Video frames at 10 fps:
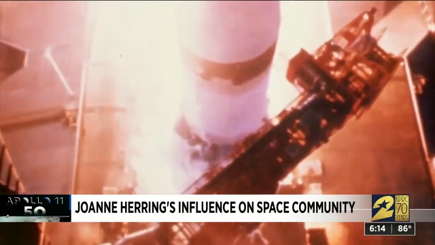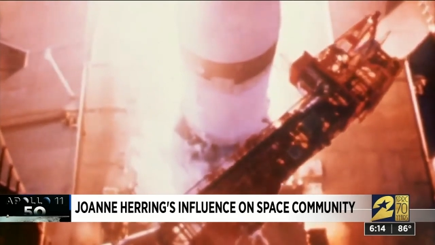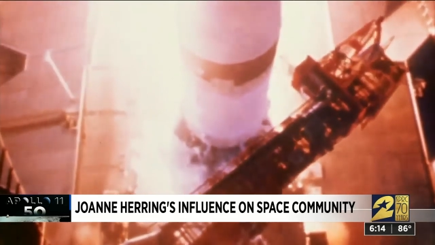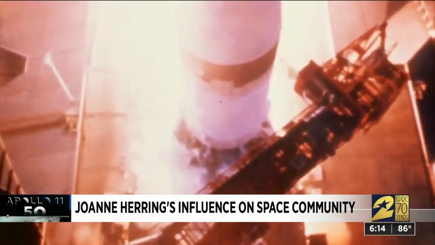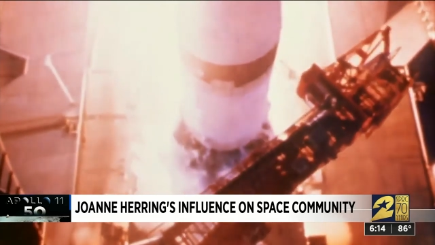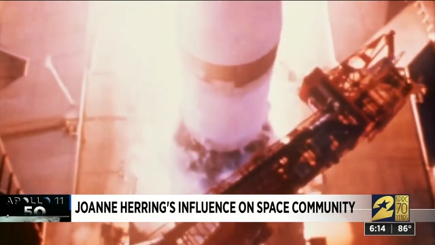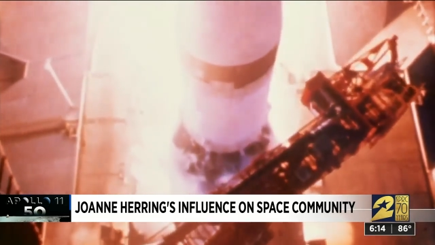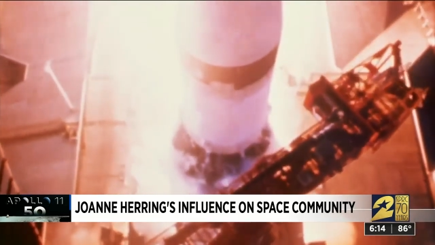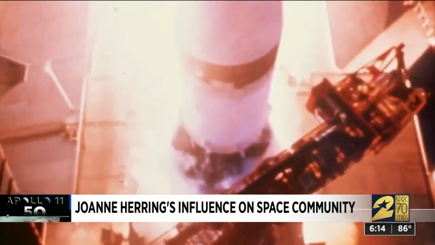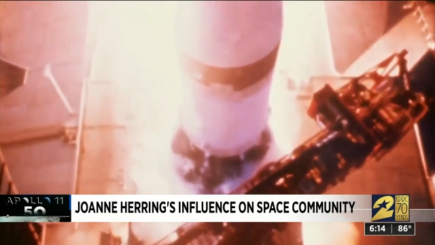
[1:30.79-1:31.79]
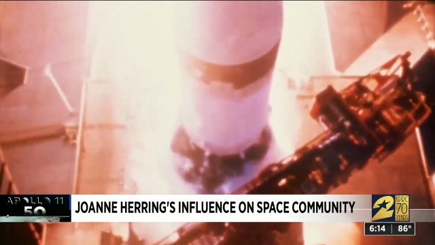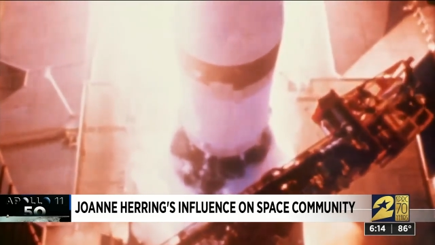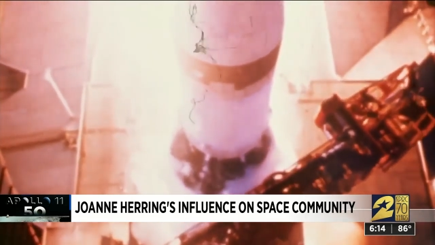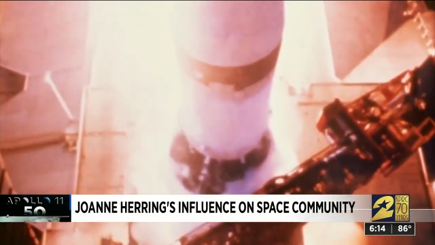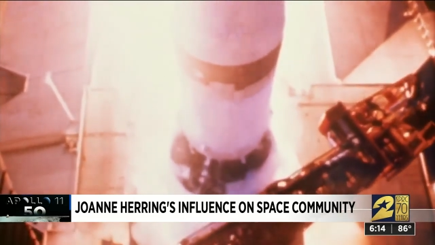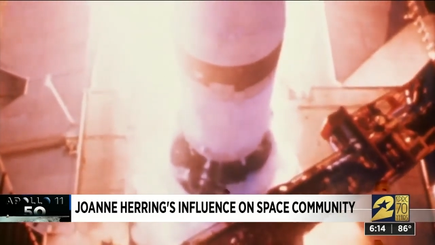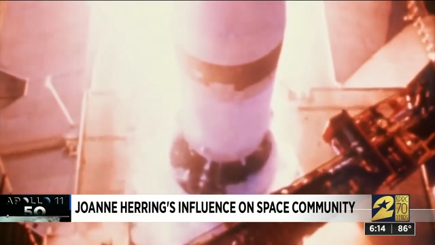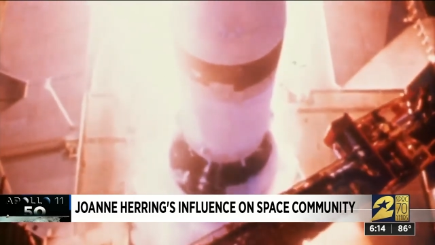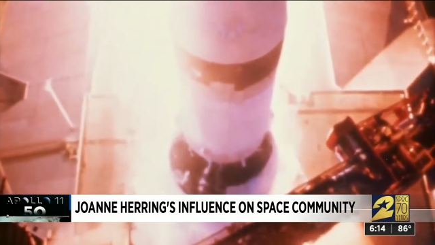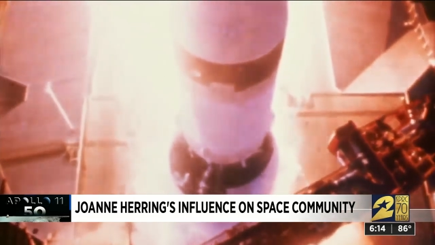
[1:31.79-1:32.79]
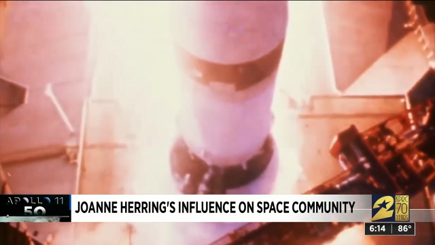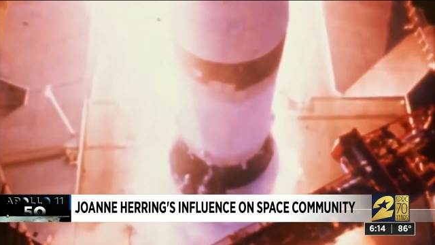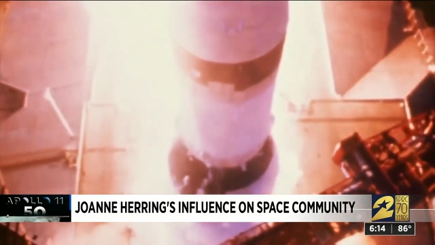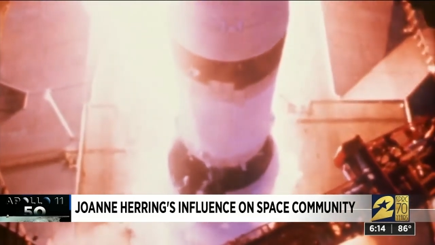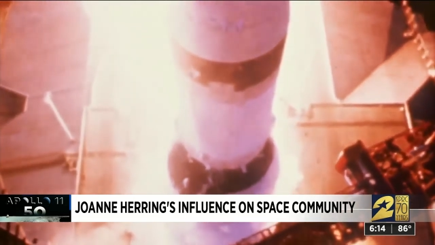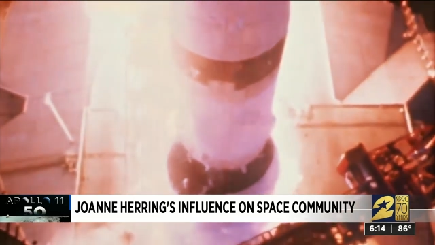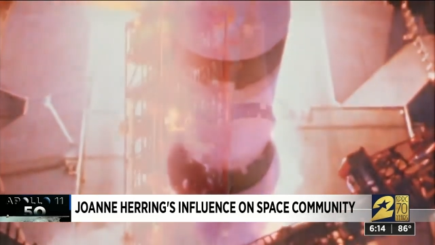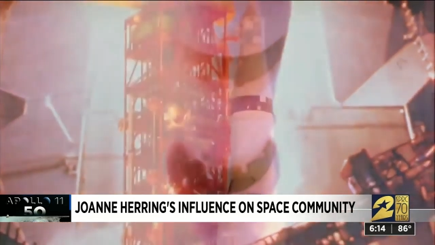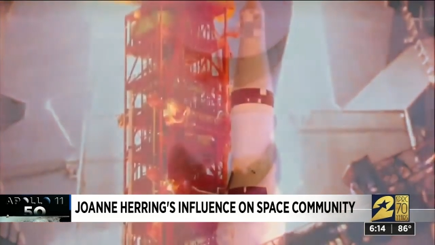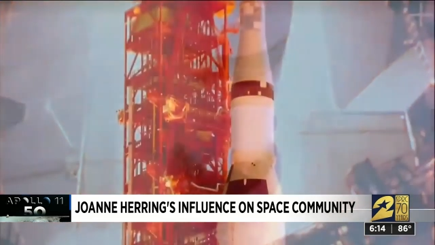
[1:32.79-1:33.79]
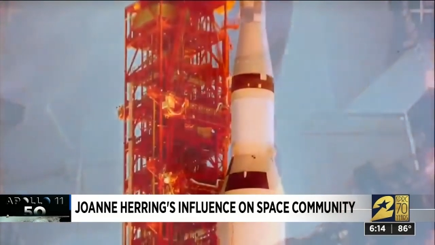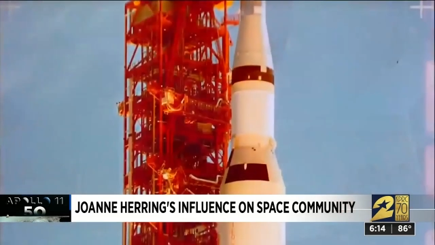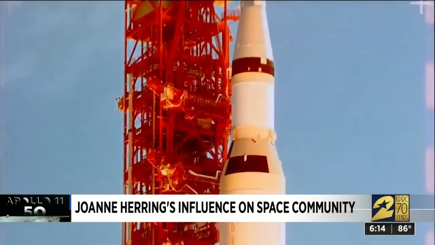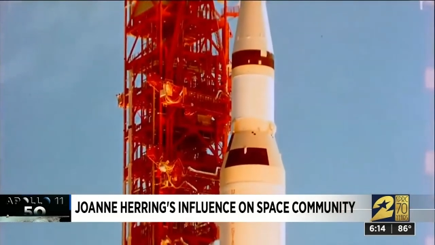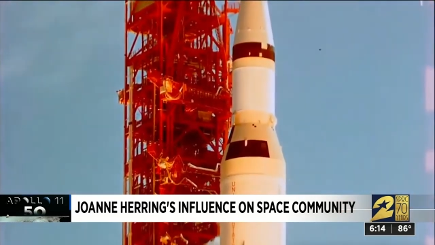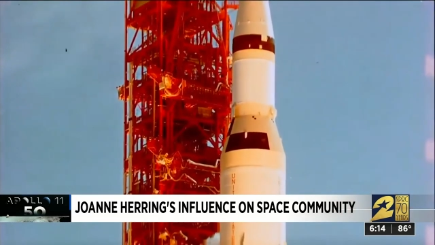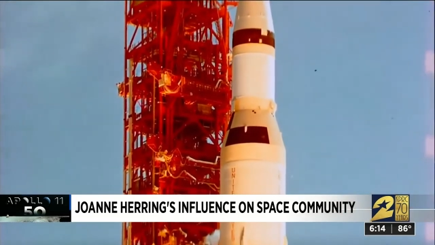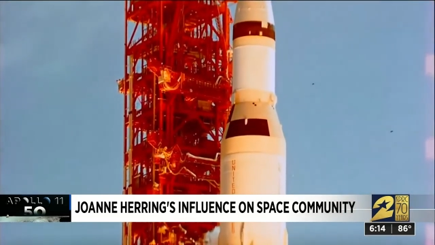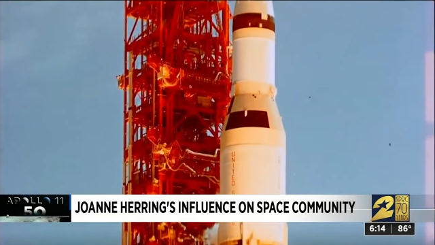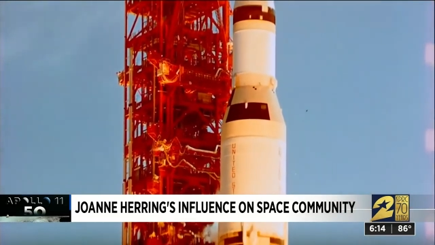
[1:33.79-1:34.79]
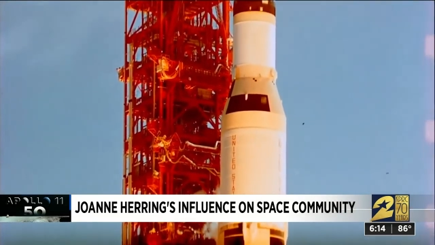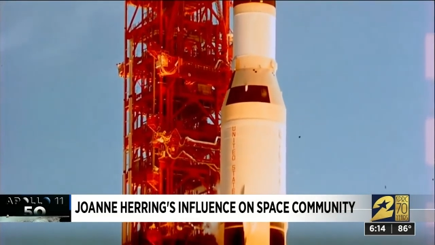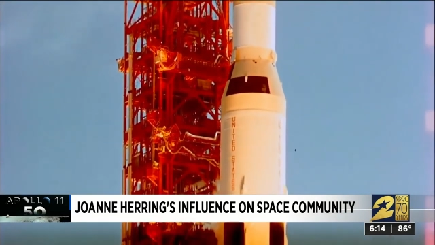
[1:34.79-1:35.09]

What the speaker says: [unreadable: no face in view]